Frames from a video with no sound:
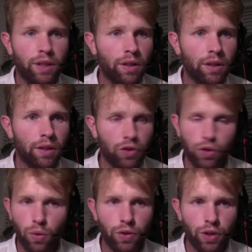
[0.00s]
in the
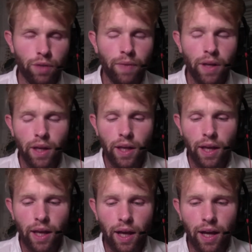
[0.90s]
shoulder,
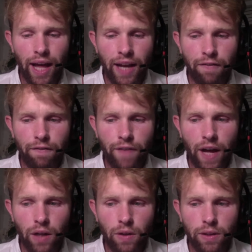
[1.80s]
and it
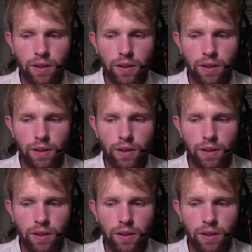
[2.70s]
felt